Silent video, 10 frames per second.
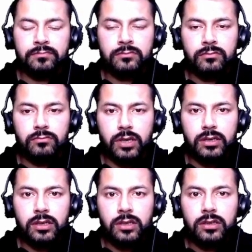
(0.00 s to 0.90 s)
but
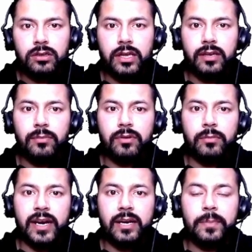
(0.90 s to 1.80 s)
there
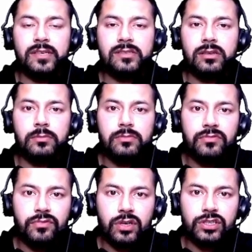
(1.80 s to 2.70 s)
might be some
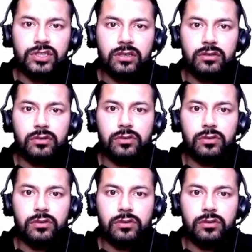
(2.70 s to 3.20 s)
function